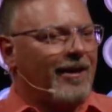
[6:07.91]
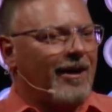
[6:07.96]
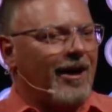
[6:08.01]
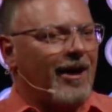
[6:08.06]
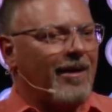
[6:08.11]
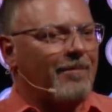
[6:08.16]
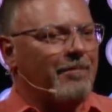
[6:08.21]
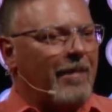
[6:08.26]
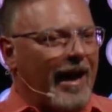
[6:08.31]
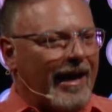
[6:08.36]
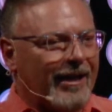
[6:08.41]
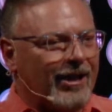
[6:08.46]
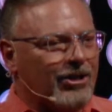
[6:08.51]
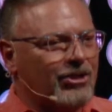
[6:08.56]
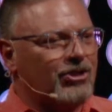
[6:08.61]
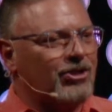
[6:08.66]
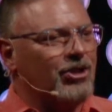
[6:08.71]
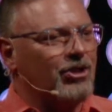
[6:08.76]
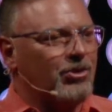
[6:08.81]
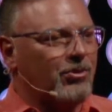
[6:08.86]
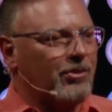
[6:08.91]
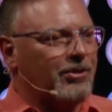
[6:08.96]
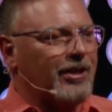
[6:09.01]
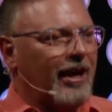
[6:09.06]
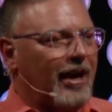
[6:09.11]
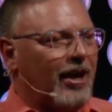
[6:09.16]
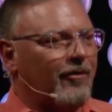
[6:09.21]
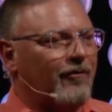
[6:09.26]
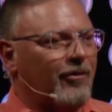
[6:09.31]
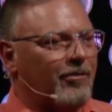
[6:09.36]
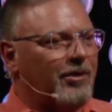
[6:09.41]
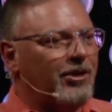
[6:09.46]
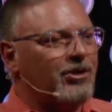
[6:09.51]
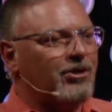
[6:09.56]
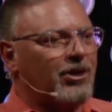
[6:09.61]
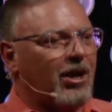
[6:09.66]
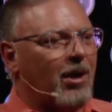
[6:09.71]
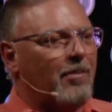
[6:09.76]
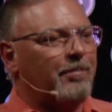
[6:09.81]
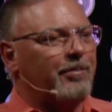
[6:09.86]
Uh, Mike has just retired from
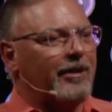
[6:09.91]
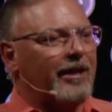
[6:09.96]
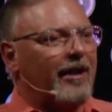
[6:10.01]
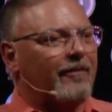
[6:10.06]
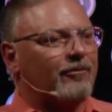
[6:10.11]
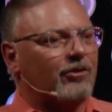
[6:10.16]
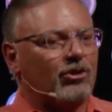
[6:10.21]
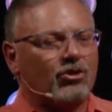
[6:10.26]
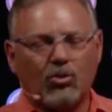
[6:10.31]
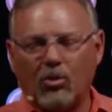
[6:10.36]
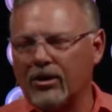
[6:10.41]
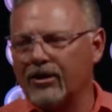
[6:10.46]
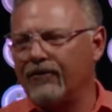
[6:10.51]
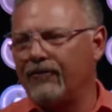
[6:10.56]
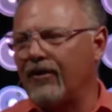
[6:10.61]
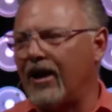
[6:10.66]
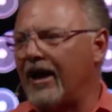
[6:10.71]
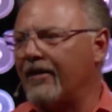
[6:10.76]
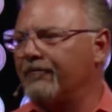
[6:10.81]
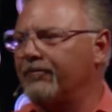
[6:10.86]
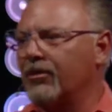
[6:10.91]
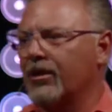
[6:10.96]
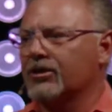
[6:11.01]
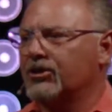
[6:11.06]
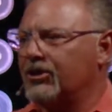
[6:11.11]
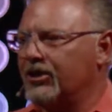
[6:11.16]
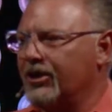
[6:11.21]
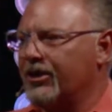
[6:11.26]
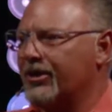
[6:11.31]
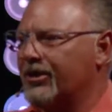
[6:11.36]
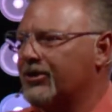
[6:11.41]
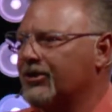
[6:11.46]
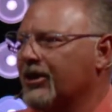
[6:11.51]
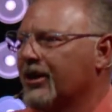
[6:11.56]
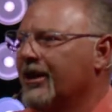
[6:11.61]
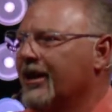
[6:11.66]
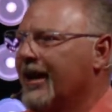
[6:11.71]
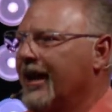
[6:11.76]
his company after 25 plus years,